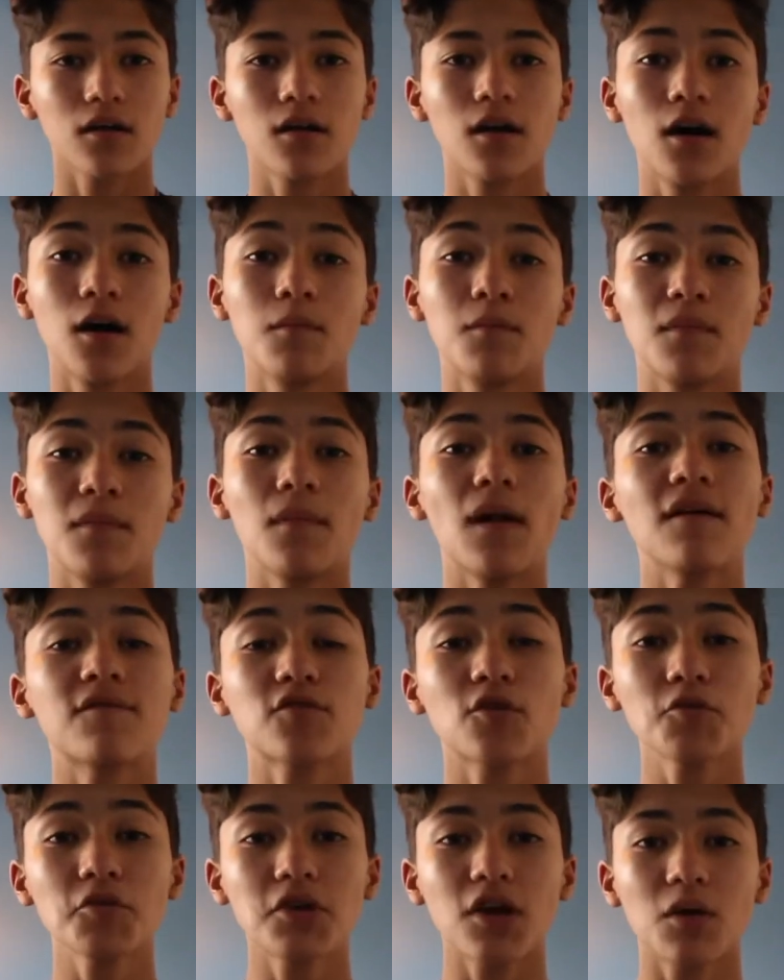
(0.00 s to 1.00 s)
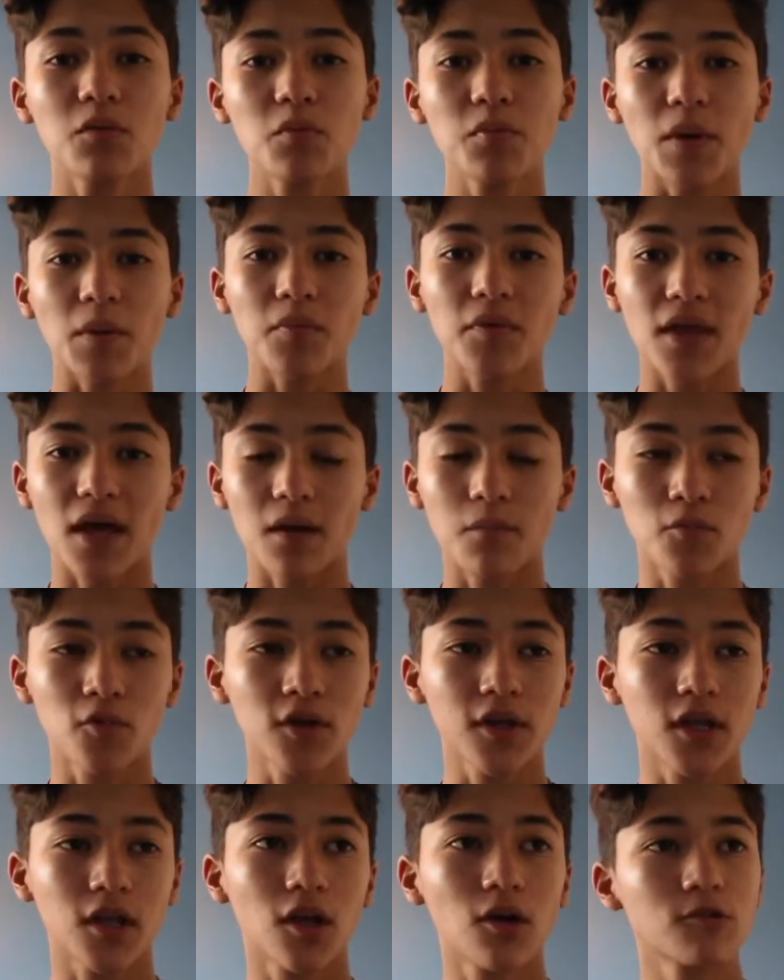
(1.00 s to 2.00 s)
I've told a couple people that I'm
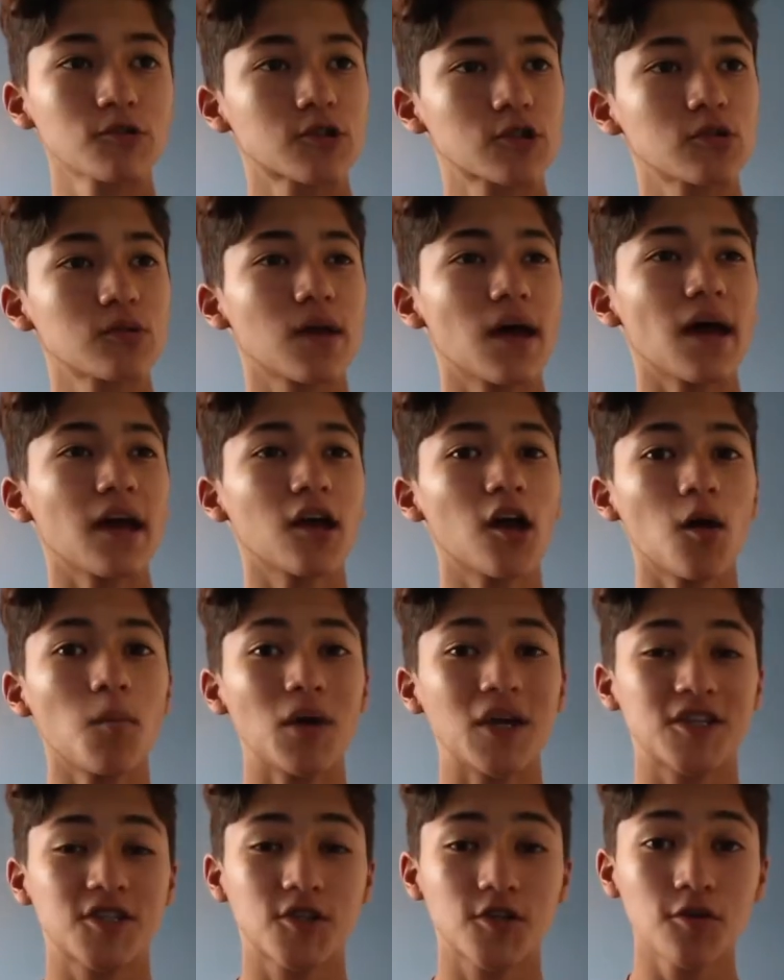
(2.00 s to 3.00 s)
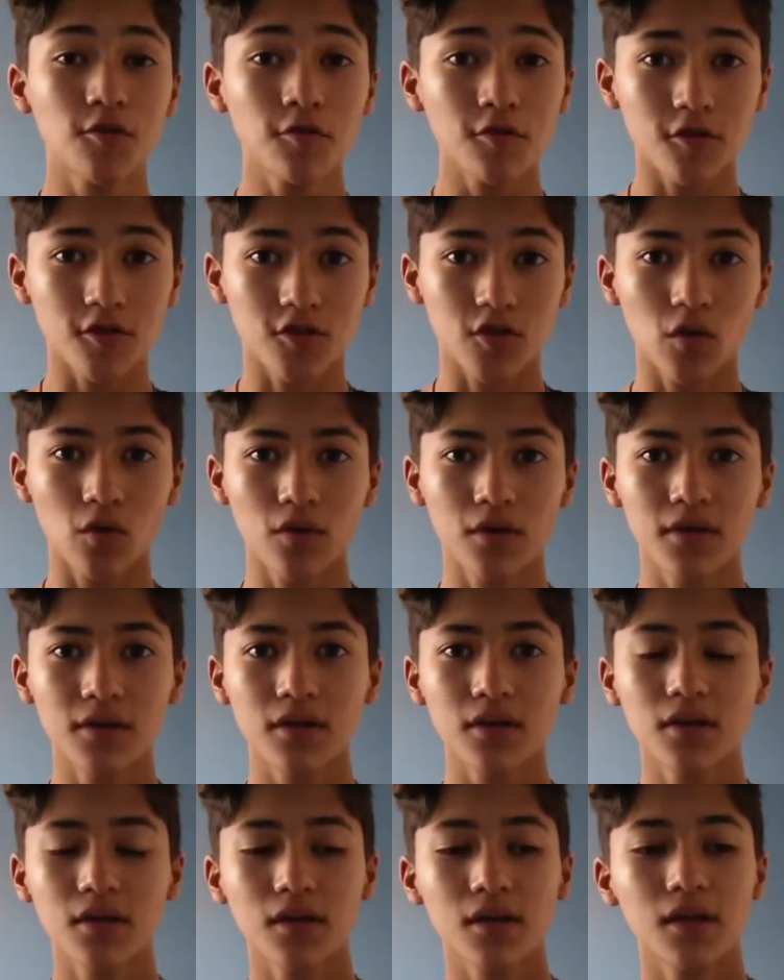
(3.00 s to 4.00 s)
really close to that I got my scooter
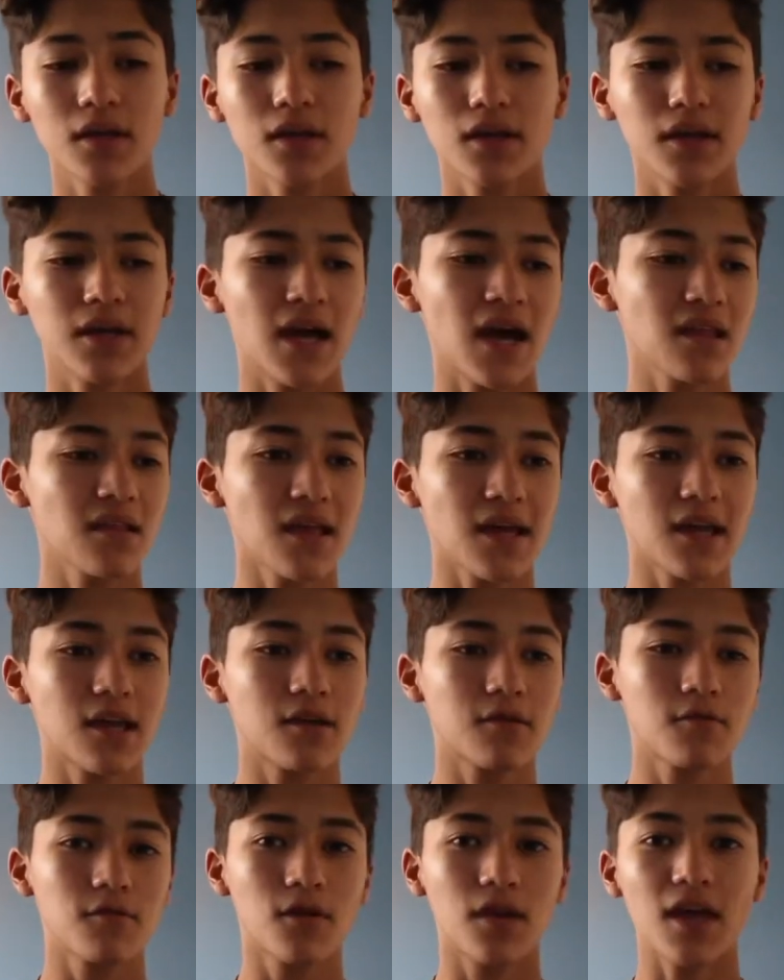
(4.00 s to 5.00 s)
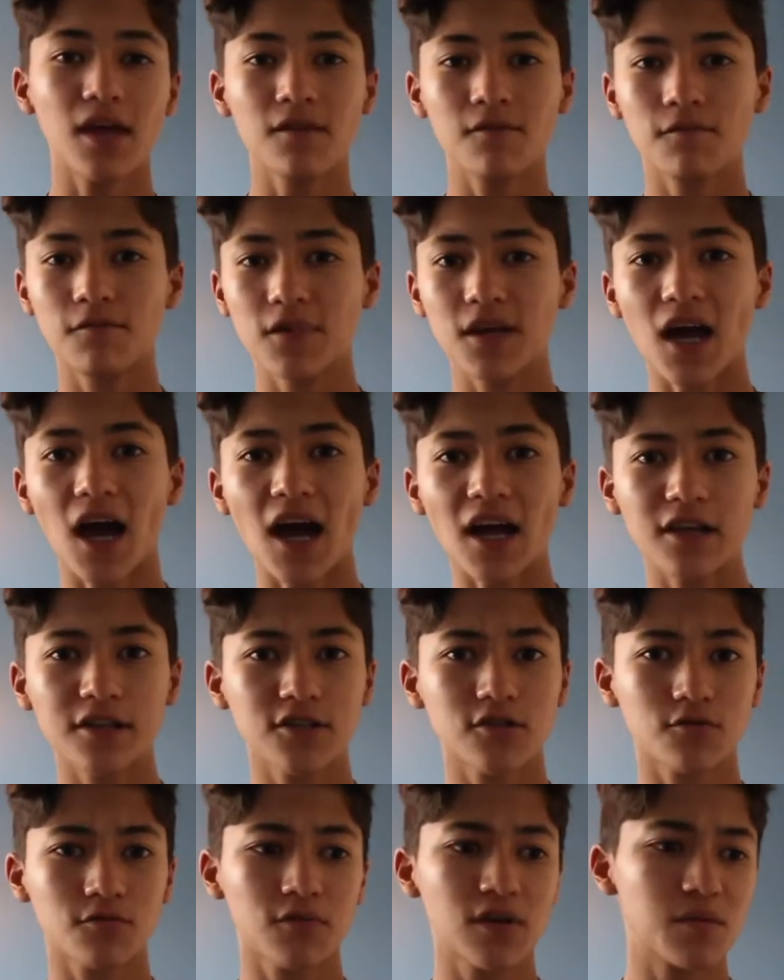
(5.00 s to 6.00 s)
stolen. I had like Envy
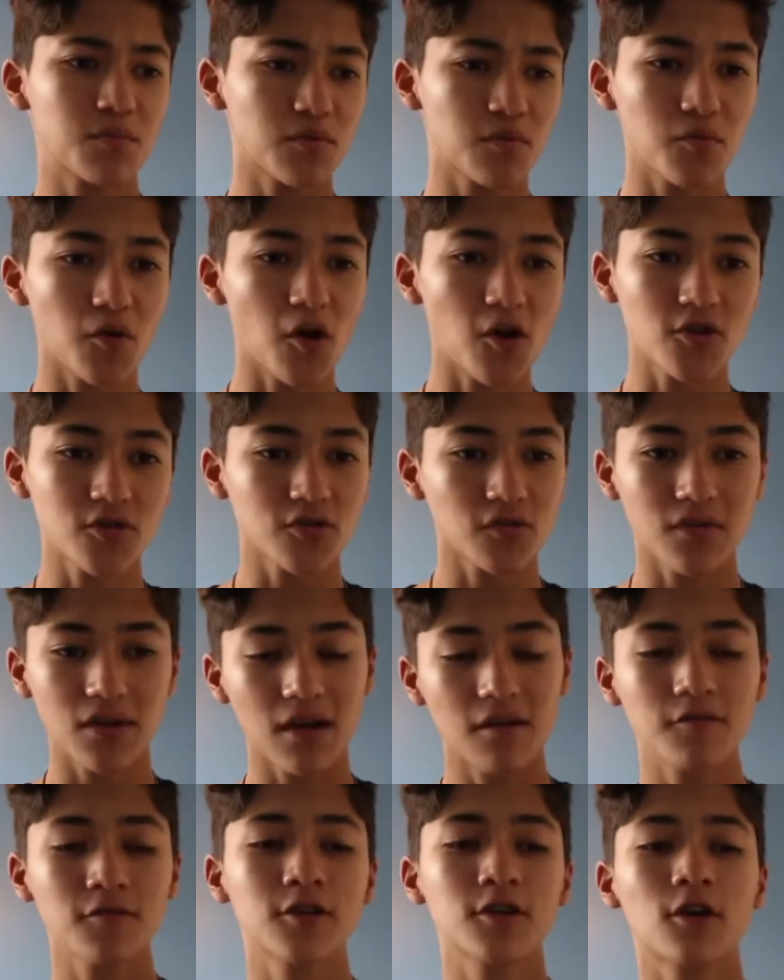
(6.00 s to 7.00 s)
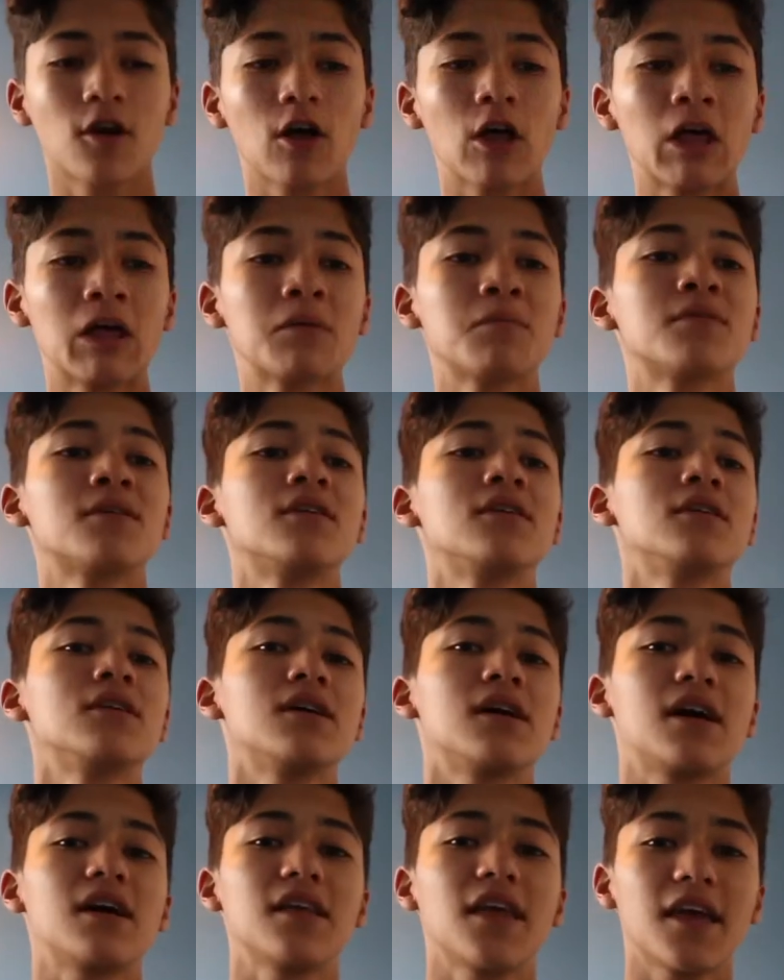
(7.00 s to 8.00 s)
Heist Reaper bars or whatever you call them.
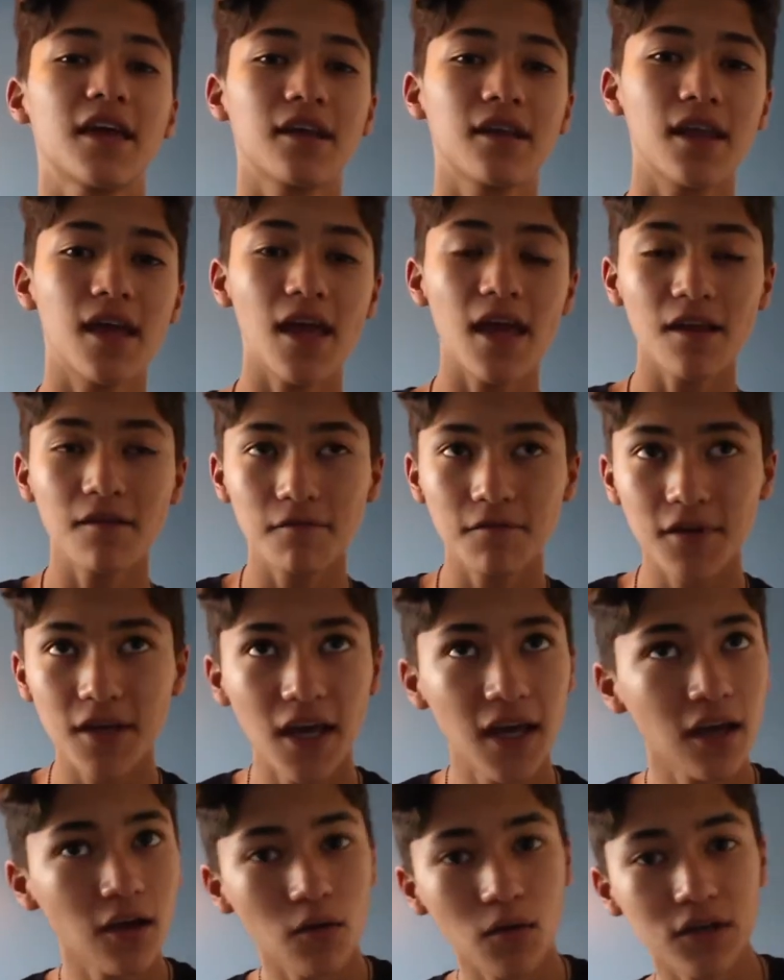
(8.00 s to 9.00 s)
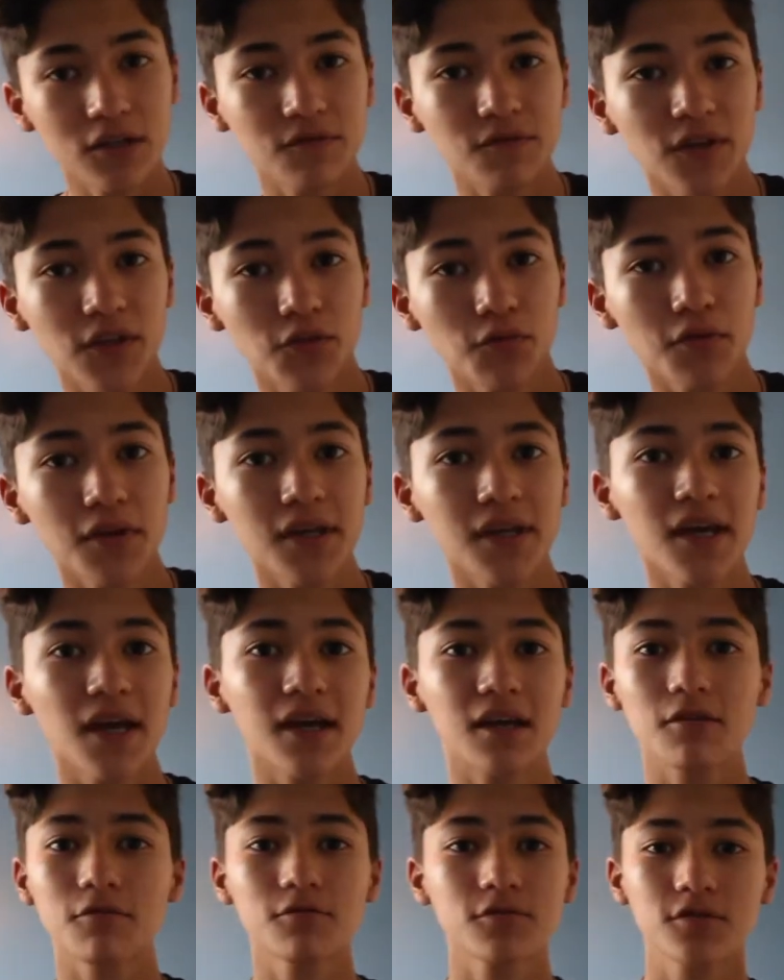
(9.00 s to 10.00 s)
I had like an Envy AOS V3
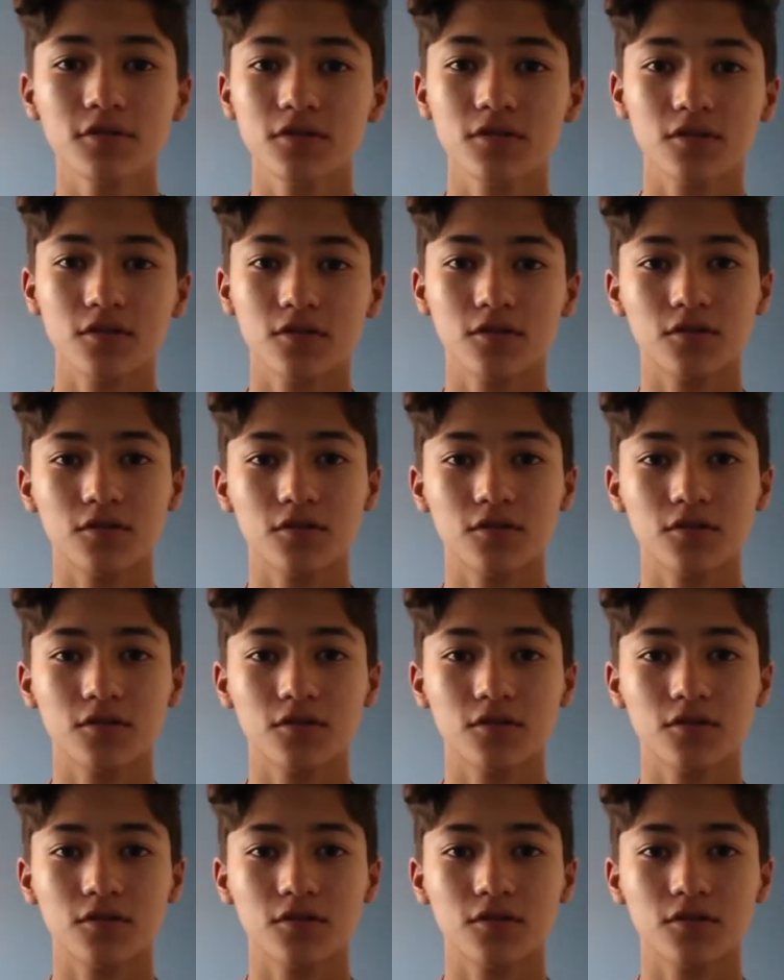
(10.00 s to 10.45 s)
deck. It was